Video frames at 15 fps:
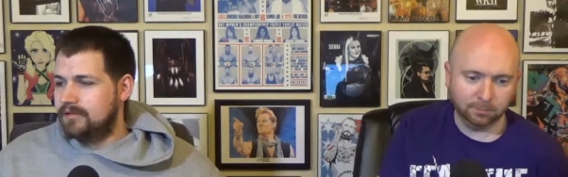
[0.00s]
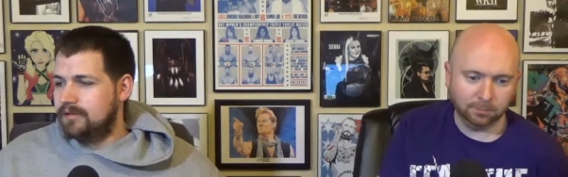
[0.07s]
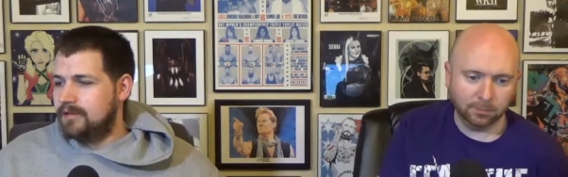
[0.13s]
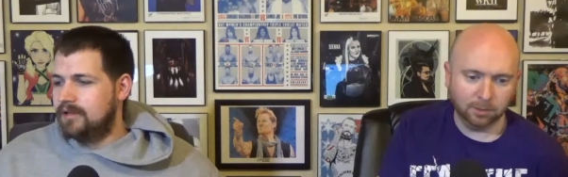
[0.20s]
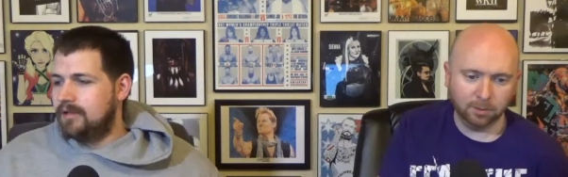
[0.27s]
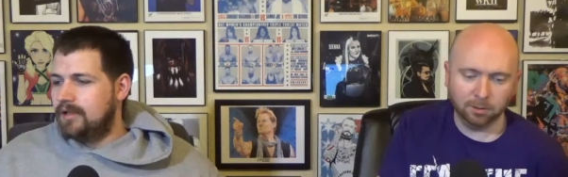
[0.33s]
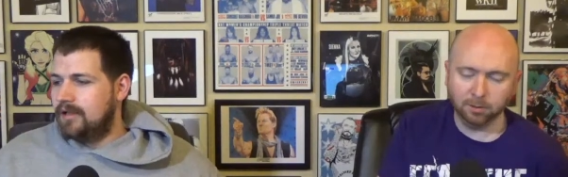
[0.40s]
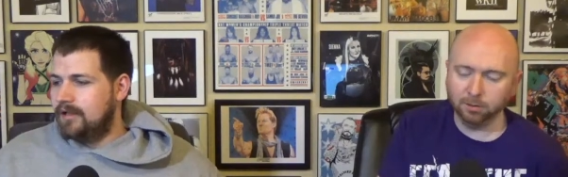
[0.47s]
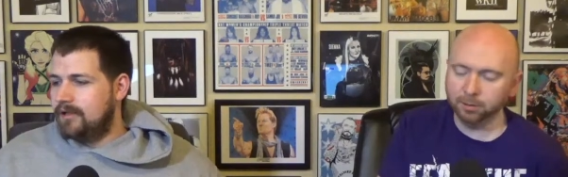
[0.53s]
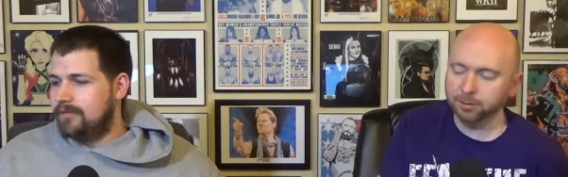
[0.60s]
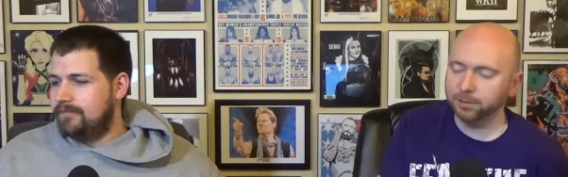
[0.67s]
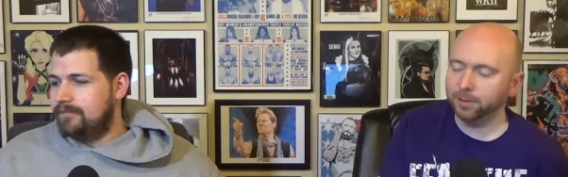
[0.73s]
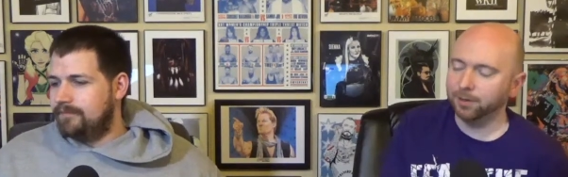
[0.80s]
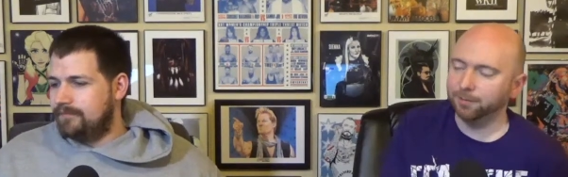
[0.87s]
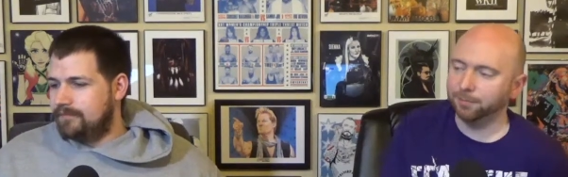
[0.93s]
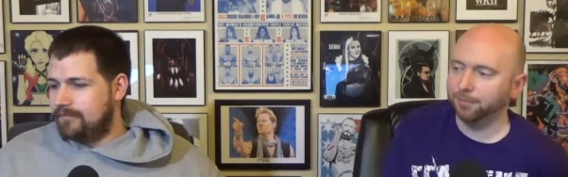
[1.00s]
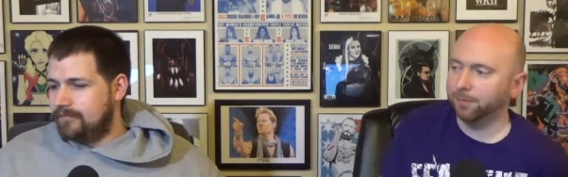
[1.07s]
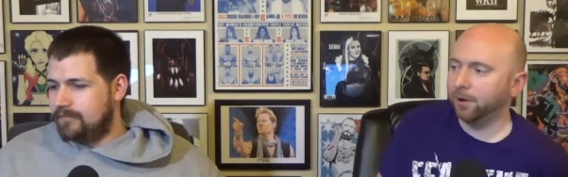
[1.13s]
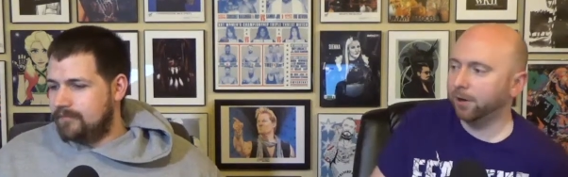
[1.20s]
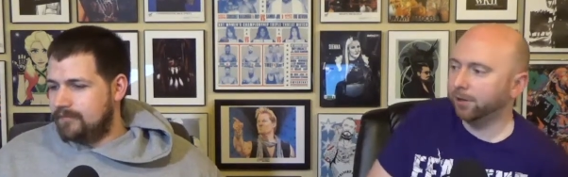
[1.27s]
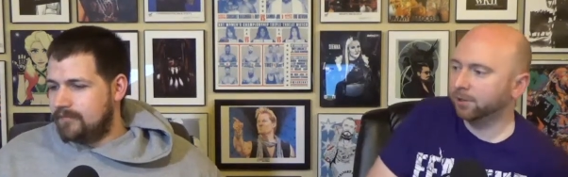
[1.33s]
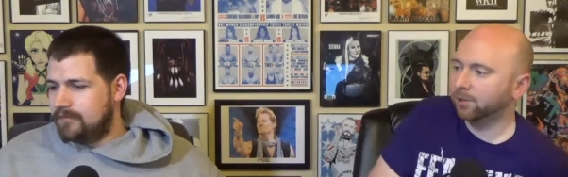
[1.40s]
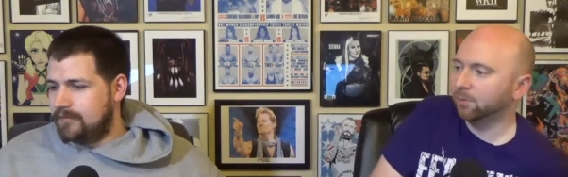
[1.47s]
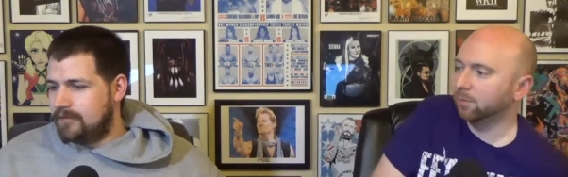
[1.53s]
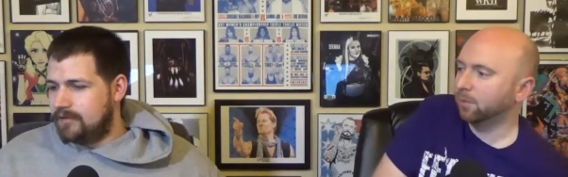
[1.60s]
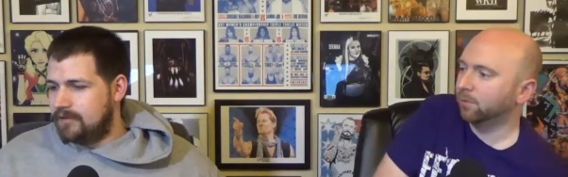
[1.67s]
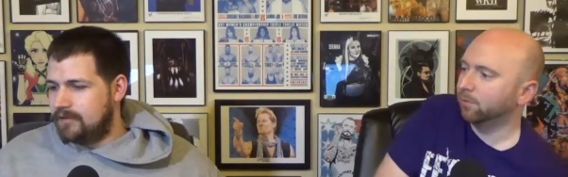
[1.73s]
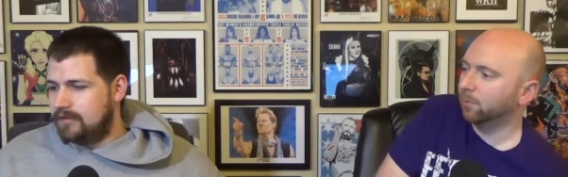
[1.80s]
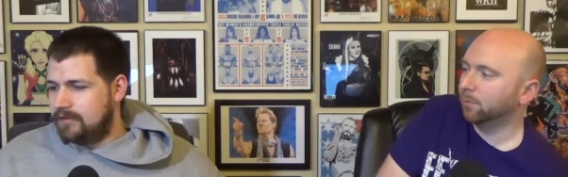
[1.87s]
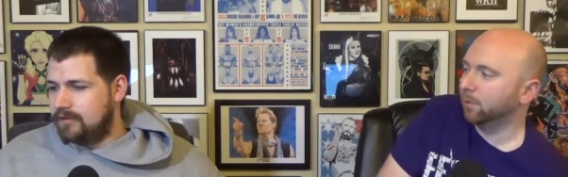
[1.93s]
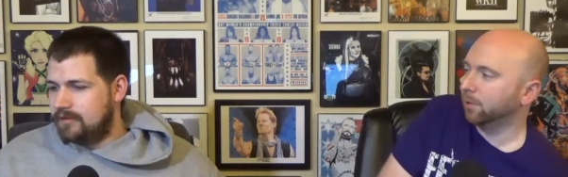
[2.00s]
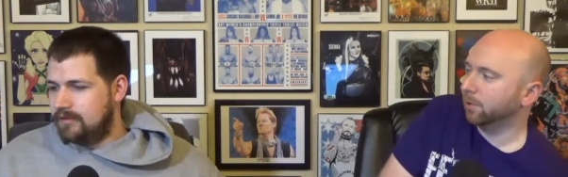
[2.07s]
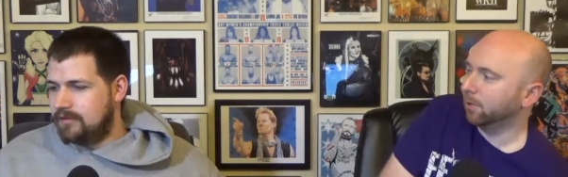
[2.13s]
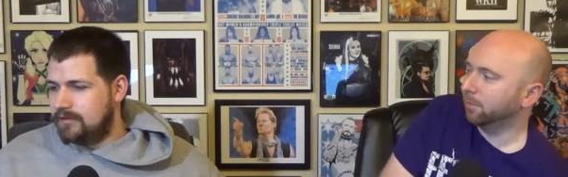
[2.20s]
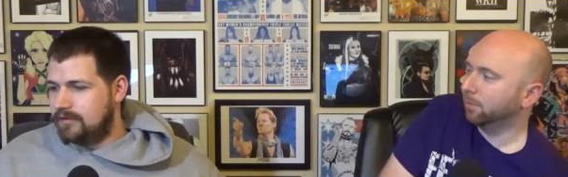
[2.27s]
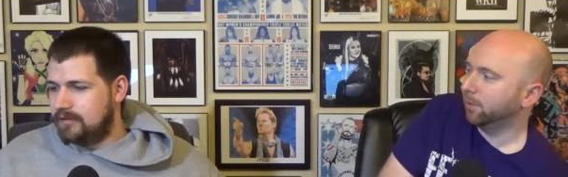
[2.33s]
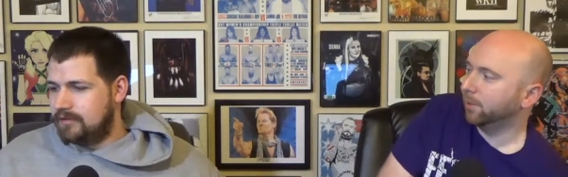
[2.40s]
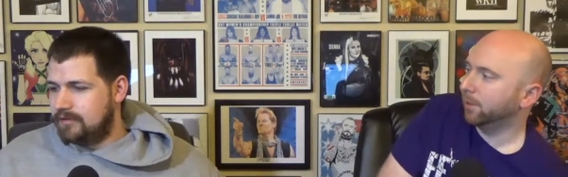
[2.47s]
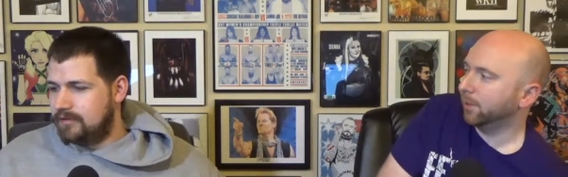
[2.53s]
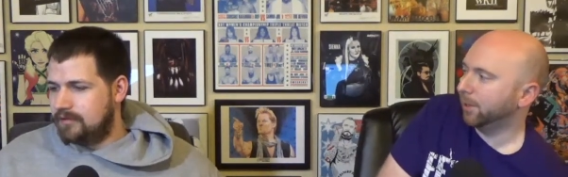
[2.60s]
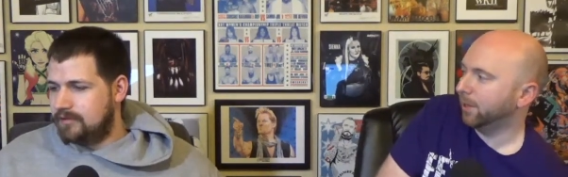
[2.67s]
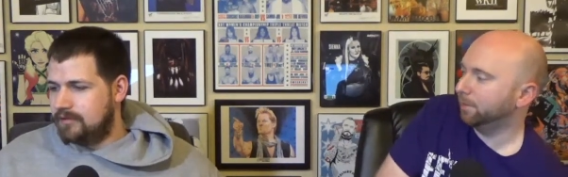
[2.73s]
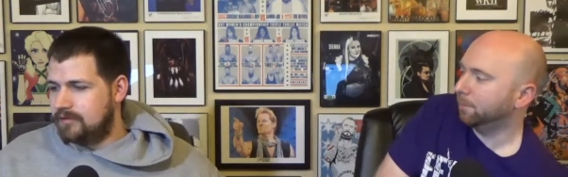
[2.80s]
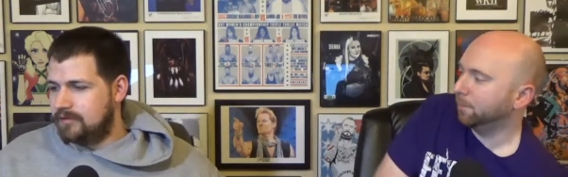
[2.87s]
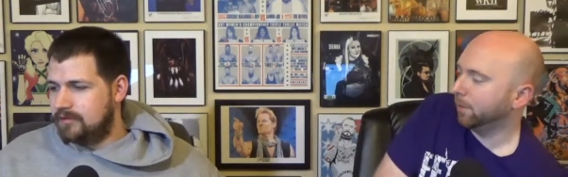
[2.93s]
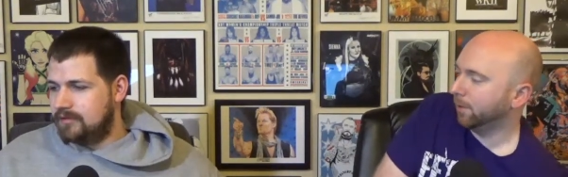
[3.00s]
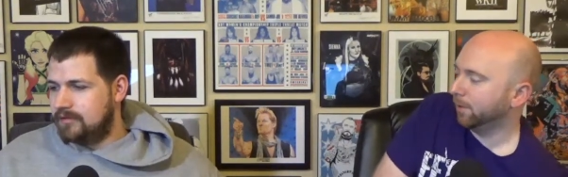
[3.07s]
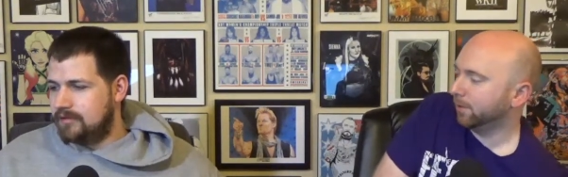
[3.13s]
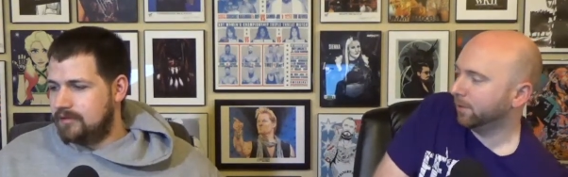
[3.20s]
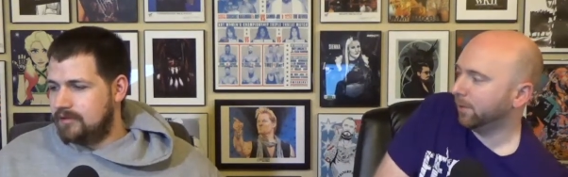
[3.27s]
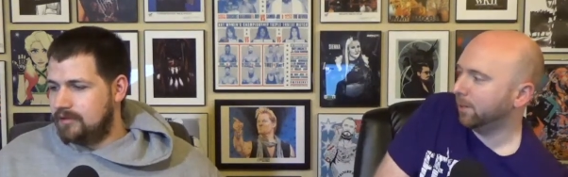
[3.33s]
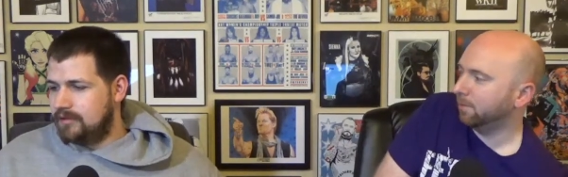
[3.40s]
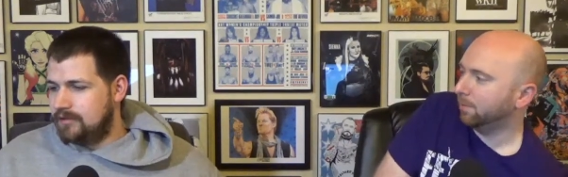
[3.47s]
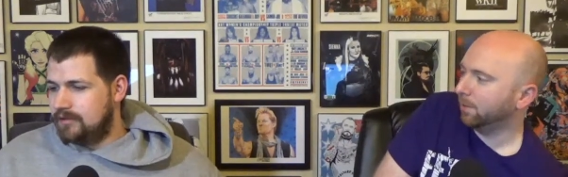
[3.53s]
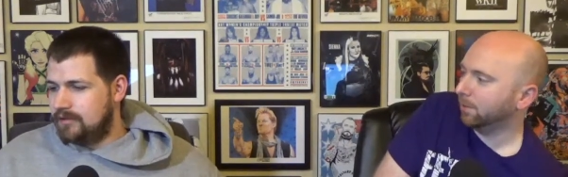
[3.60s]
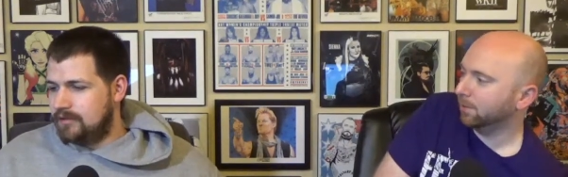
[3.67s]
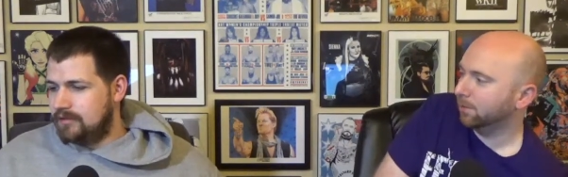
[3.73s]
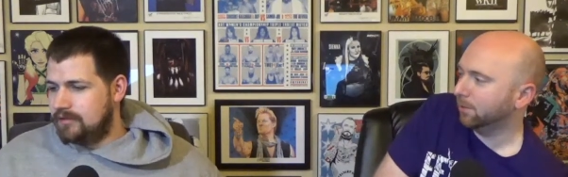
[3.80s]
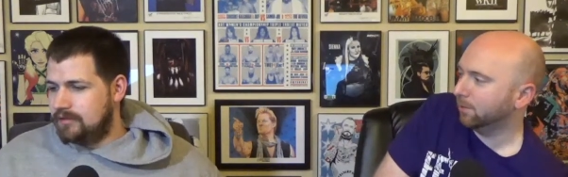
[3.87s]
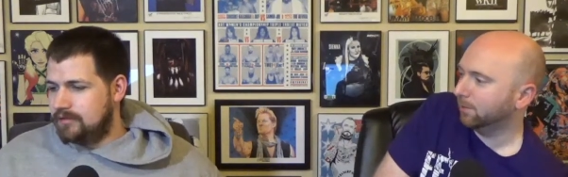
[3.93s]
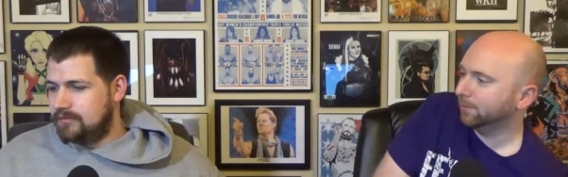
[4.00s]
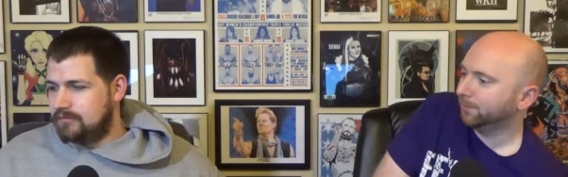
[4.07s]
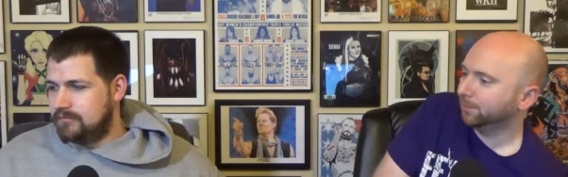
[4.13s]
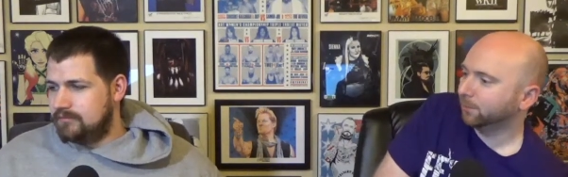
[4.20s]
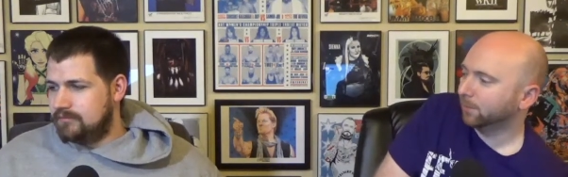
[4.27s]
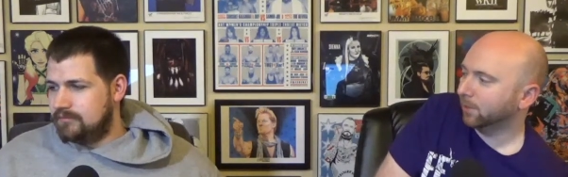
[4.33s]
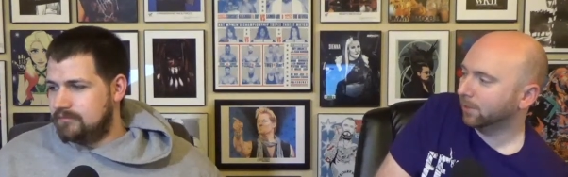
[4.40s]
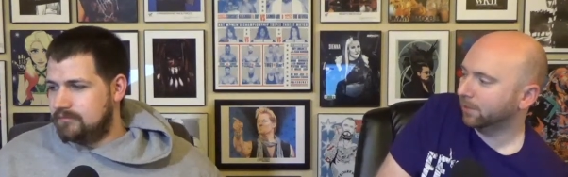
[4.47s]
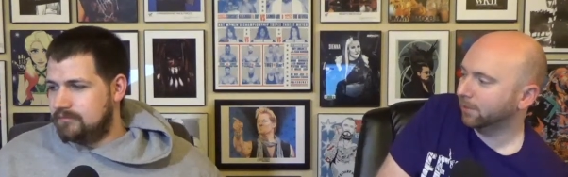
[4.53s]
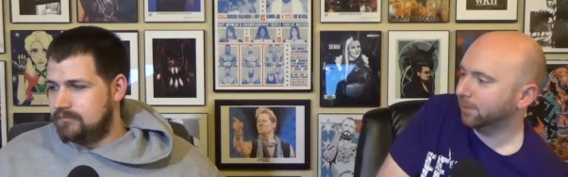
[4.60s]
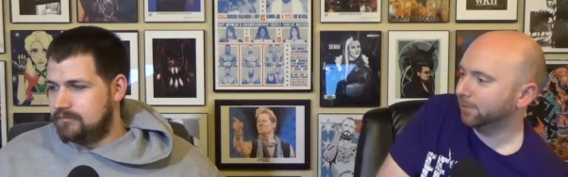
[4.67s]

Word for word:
Speaker 1: you know, at least they didn't fire somebody from their company and then keep them on the tapings. So